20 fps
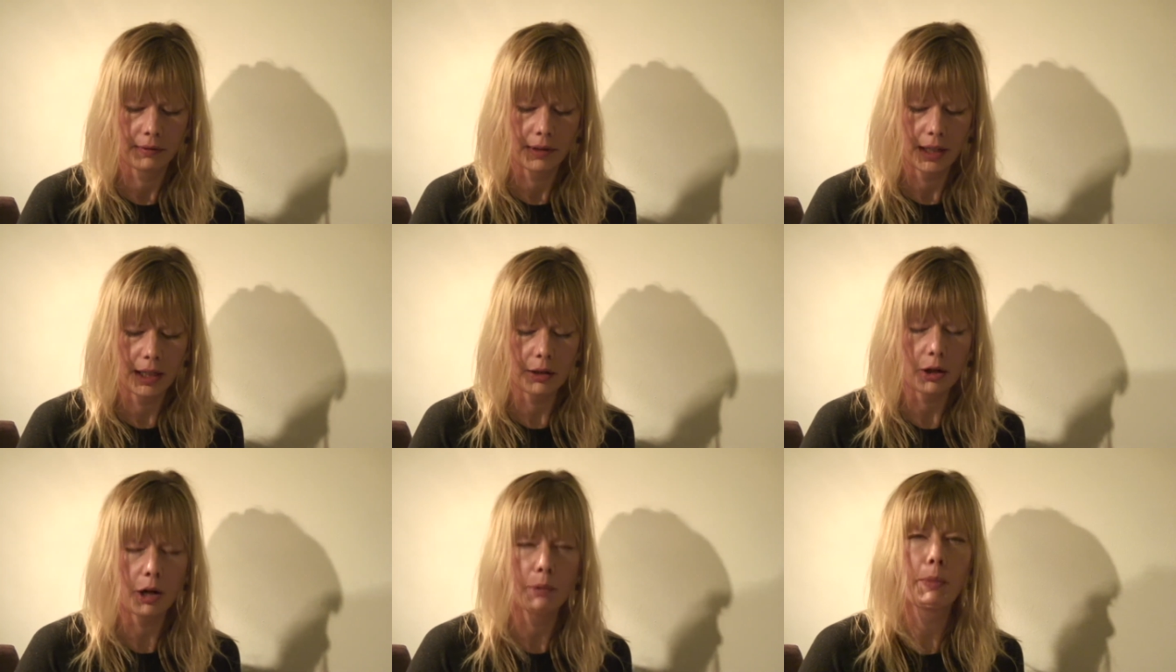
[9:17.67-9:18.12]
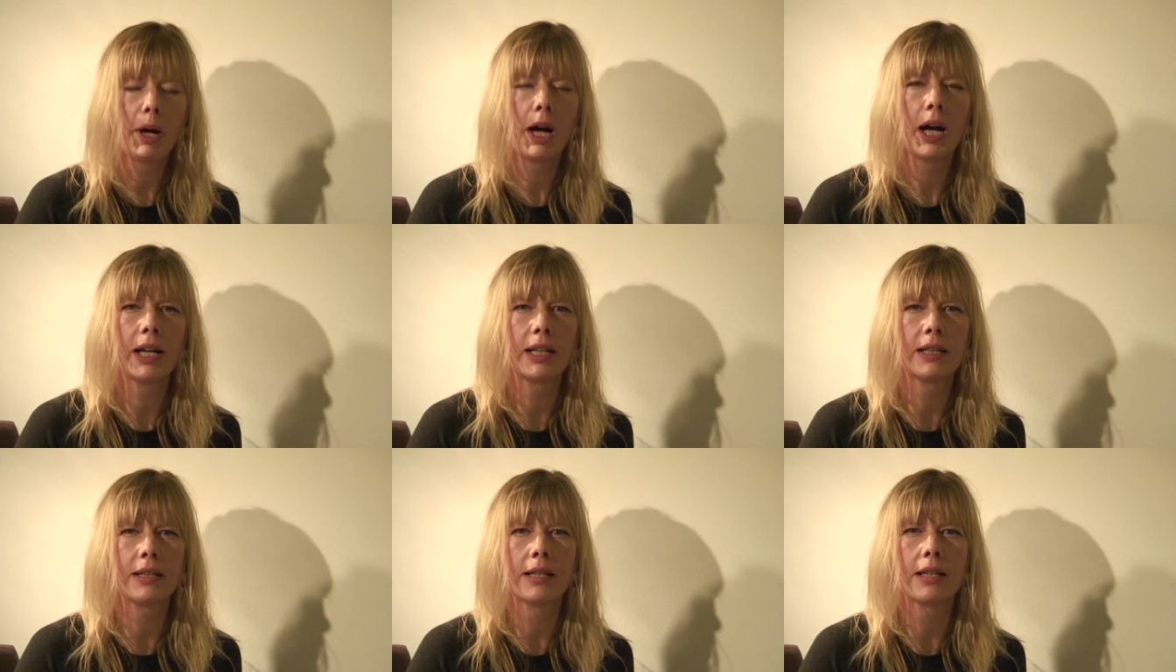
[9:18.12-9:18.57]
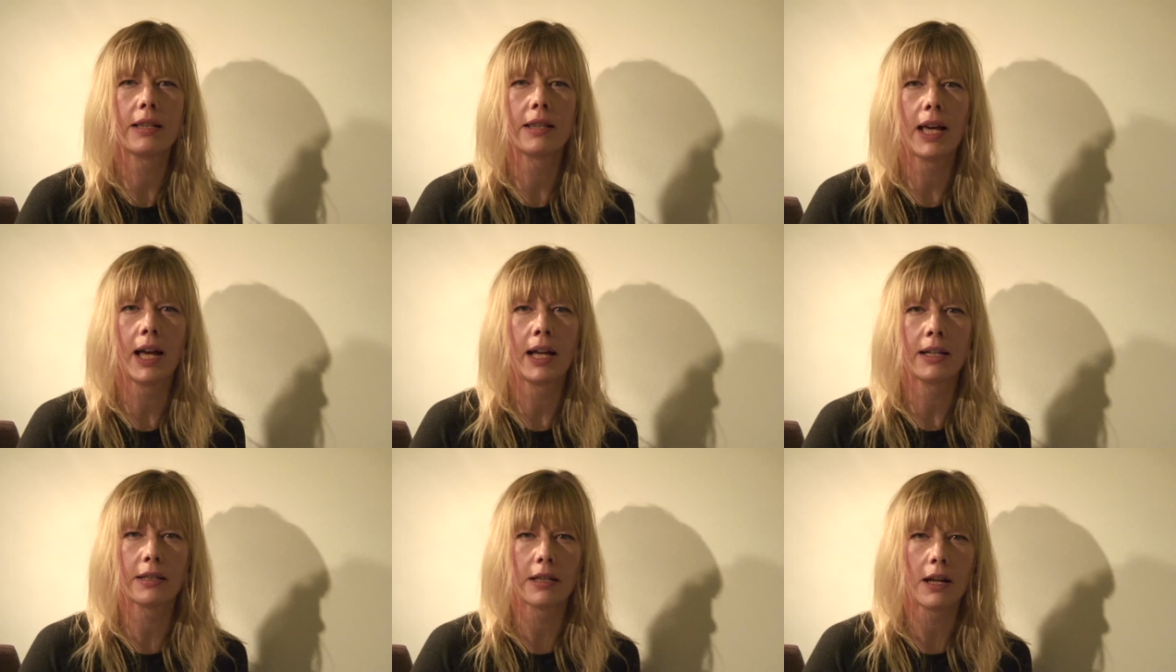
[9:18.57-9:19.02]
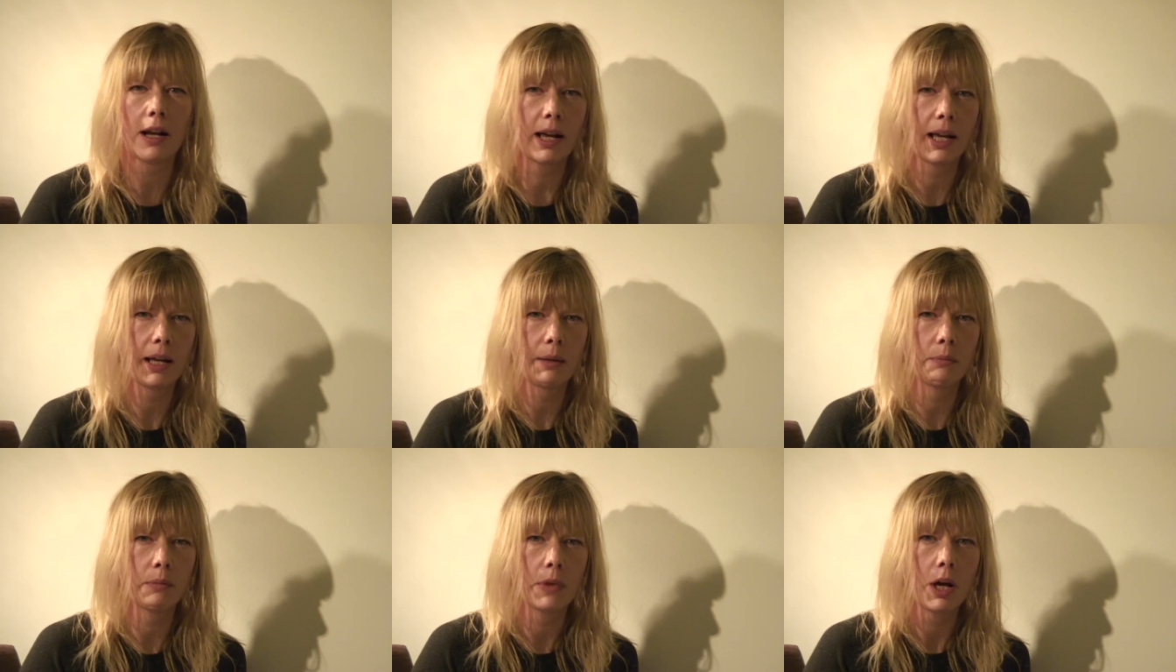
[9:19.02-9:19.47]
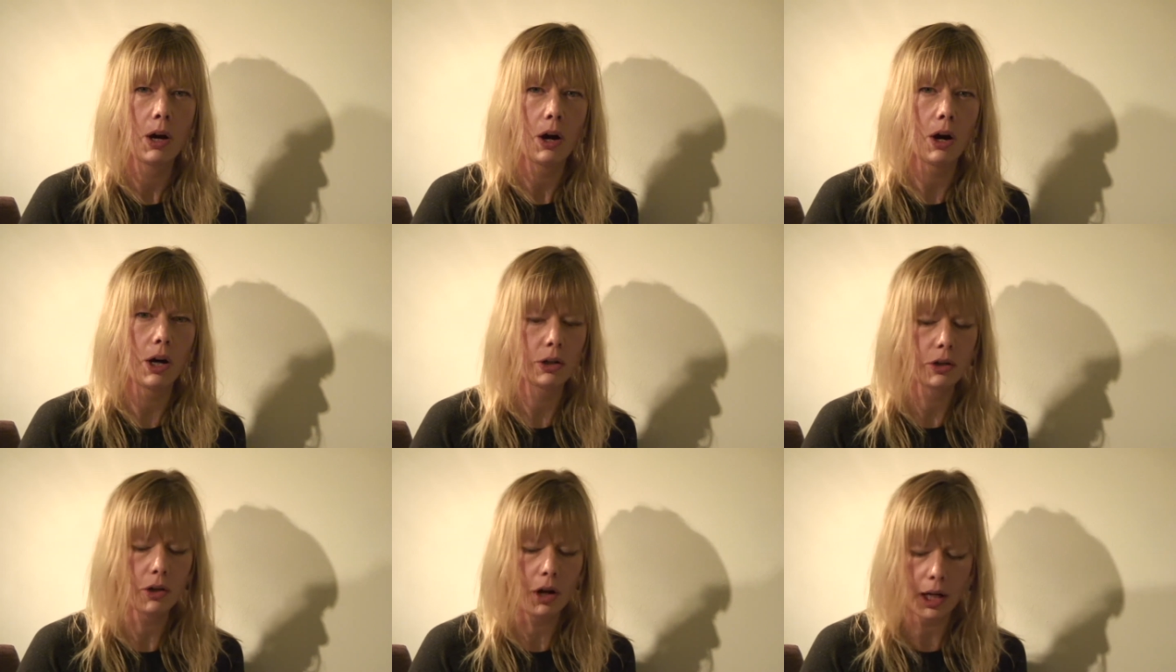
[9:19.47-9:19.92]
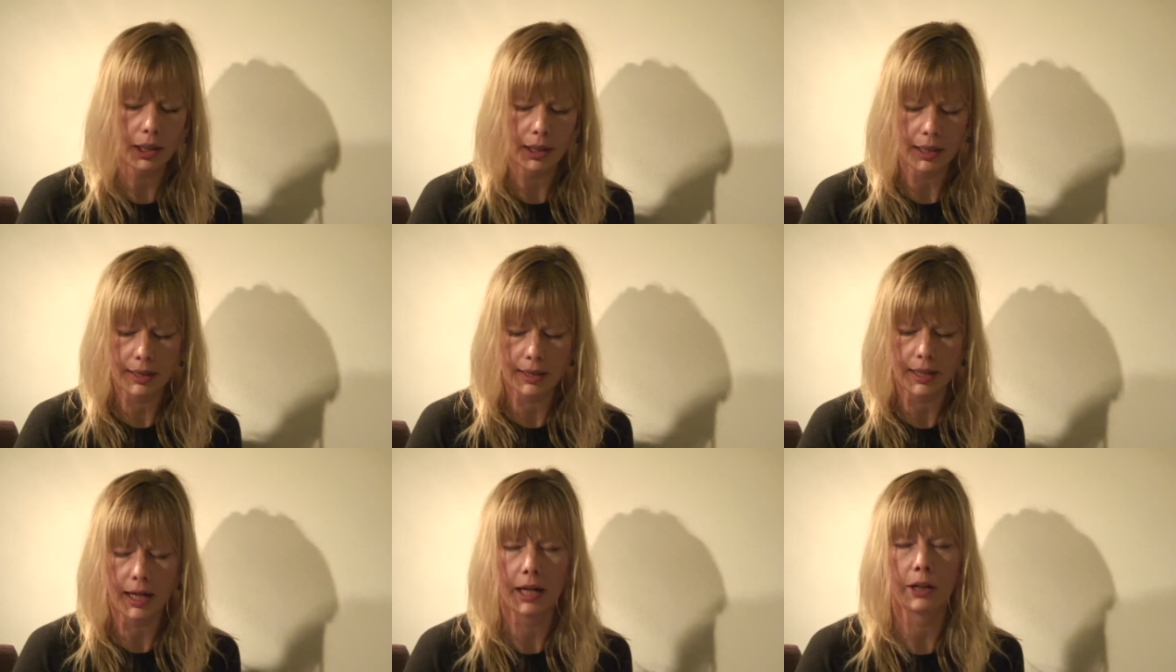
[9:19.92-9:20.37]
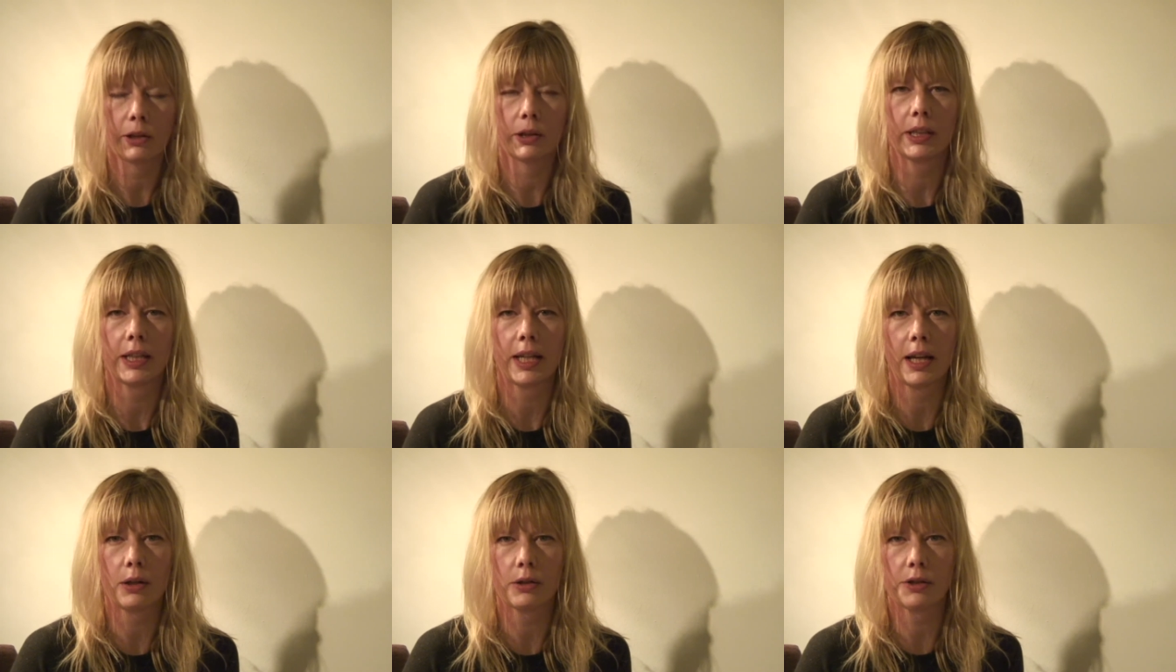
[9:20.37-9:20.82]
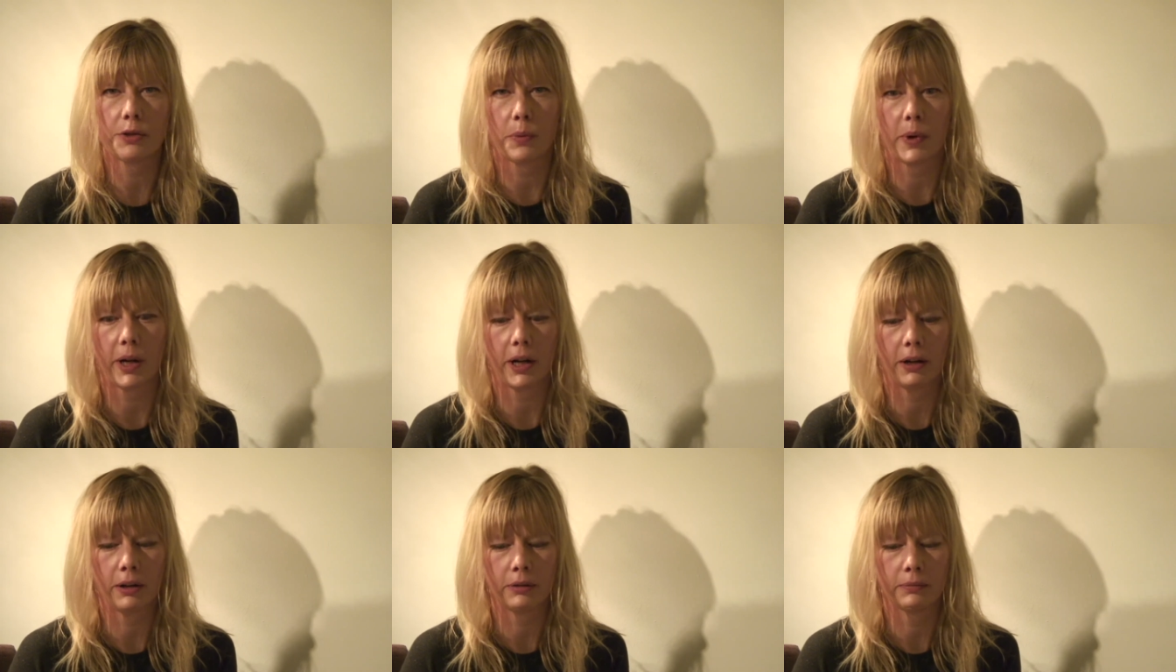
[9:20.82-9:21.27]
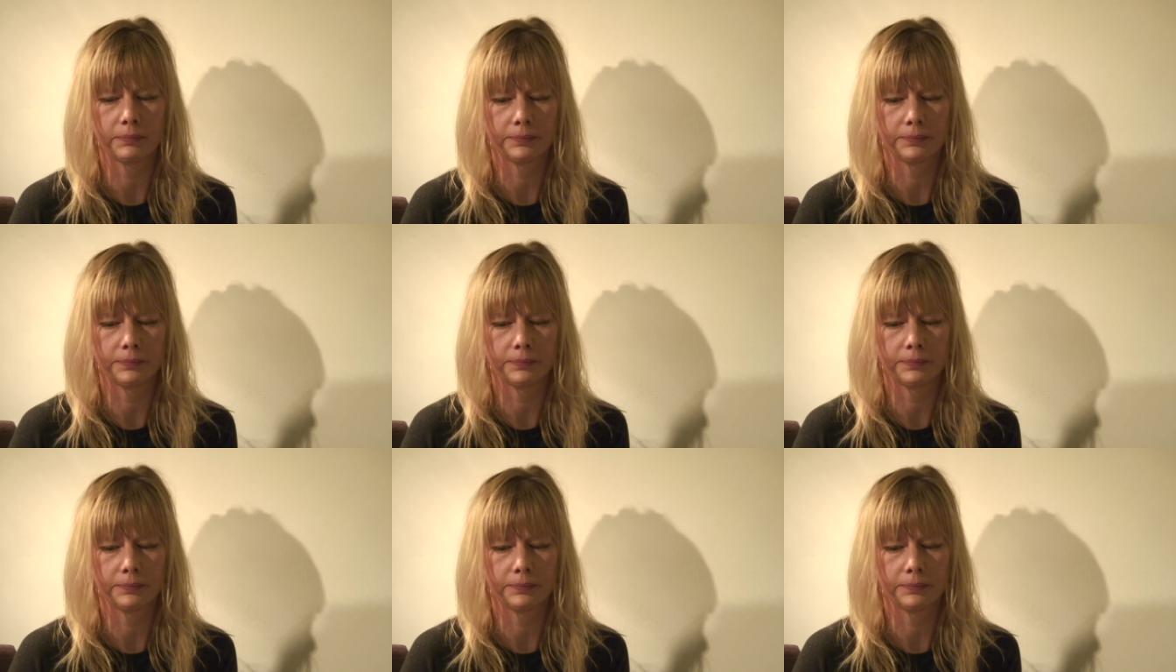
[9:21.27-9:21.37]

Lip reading: and our minds in that time are not entirely elsewhere.